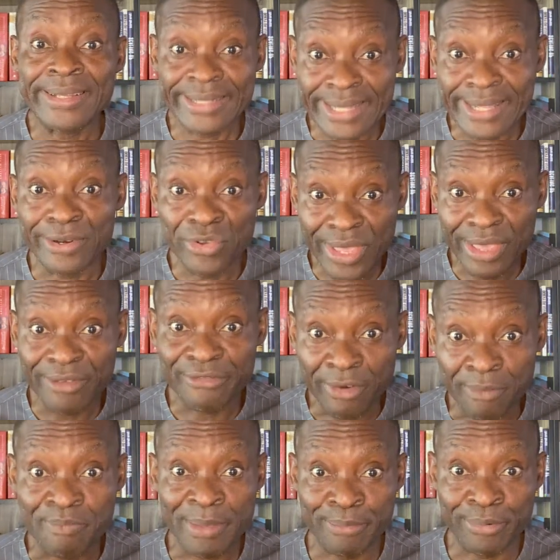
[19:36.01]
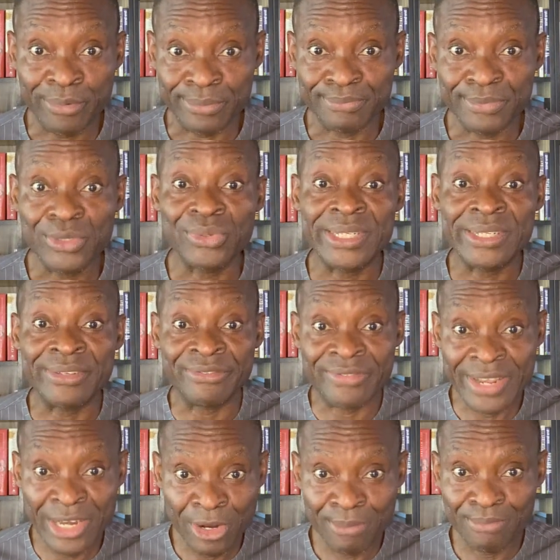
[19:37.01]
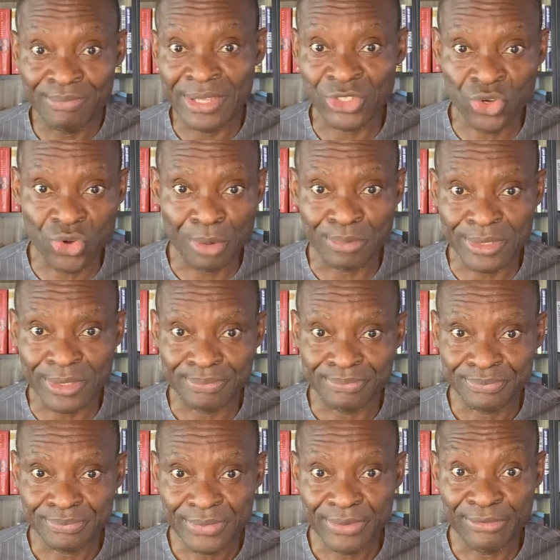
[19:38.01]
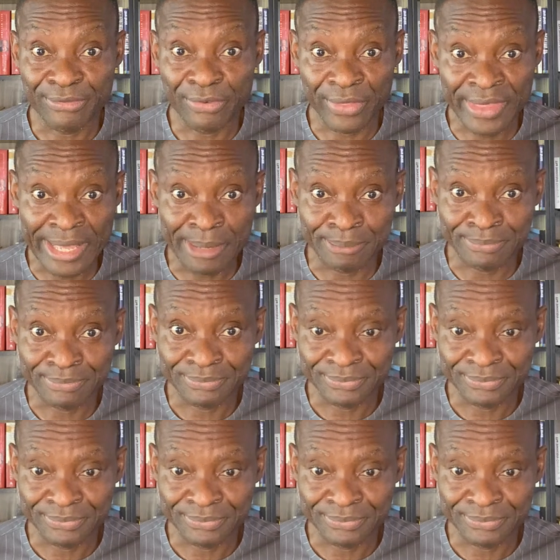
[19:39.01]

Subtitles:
They're looking for people to develop the script for them.